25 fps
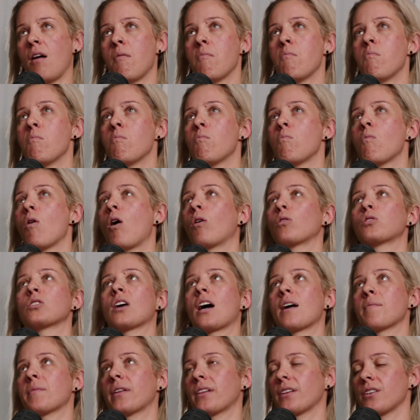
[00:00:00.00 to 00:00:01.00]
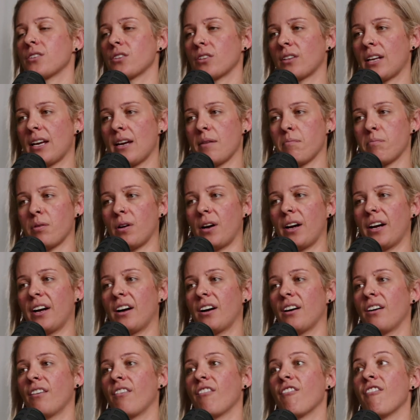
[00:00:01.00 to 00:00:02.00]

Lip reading: multi-million-dollar empire